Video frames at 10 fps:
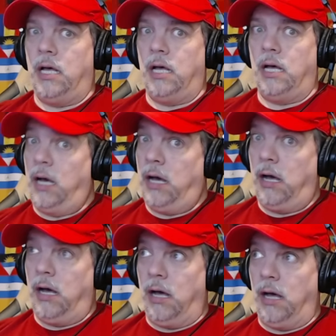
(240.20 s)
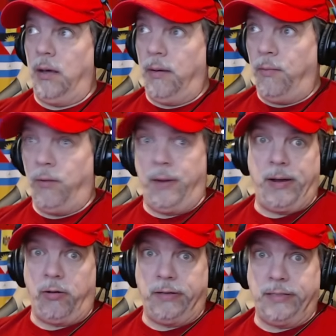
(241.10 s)
What about
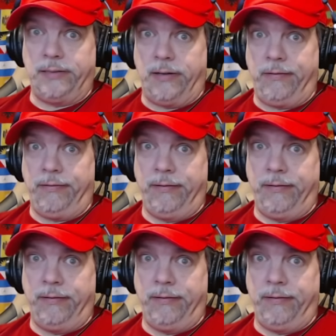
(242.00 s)
all this stuff?